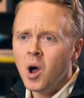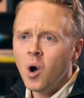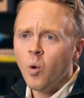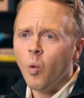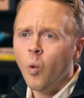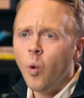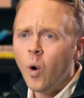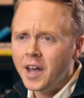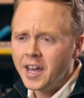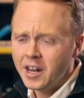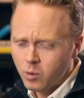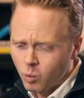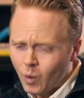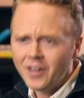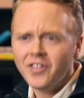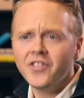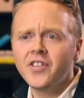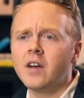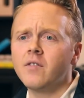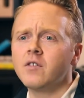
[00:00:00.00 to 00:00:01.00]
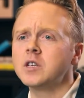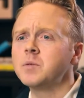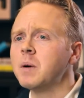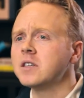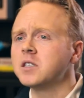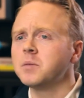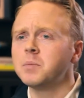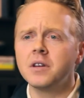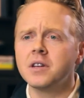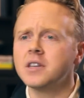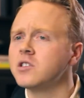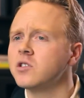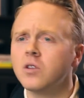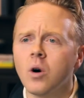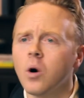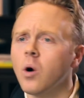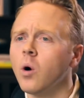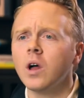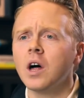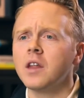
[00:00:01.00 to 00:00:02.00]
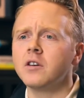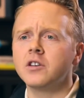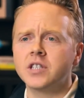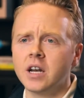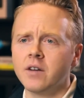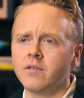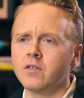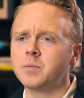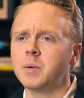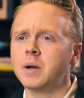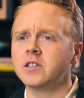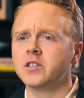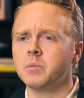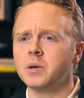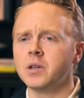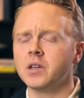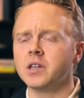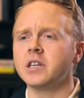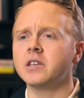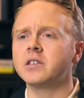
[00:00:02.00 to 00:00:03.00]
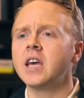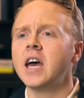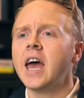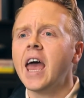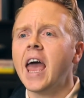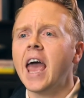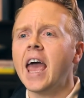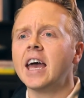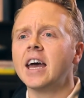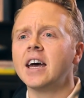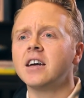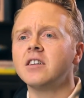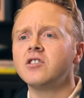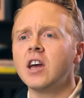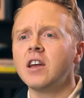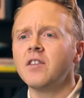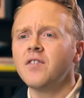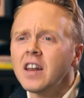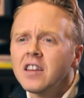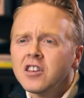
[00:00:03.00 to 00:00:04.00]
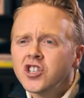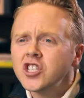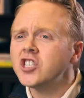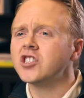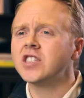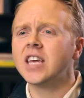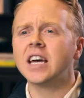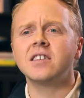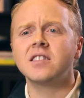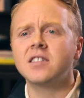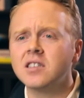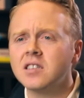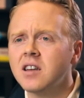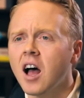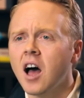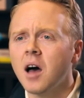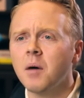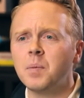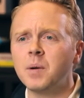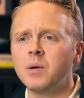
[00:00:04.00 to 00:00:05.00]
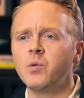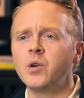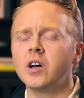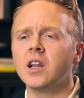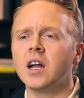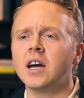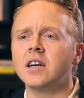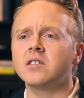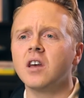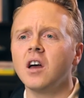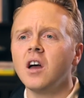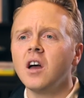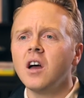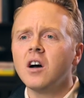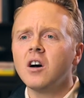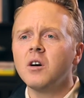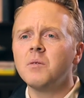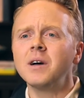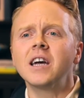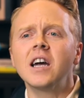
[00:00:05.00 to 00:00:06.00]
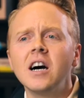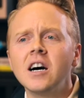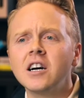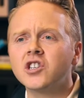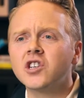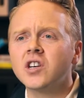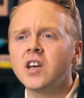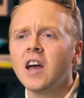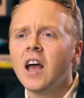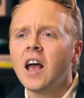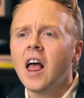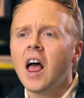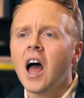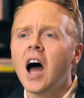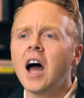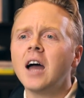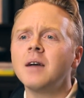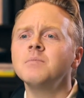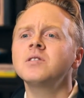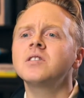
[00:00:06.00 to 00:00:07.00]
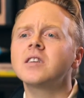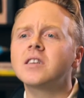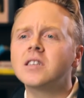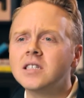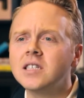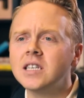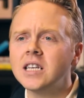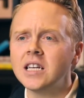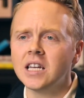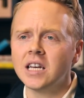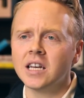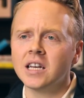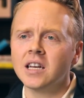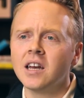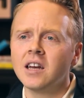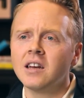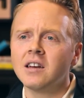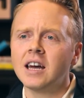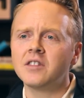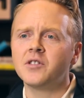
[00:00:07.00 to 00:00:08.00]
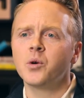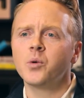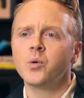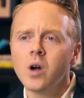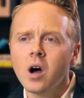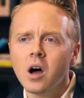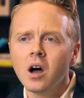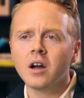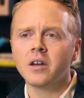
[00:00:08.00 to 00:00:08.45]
one set of responsibilities to a whole other set of responsibilities. And finally she just had to stop and realize, oh my gosh, I'm succeeding at the wrong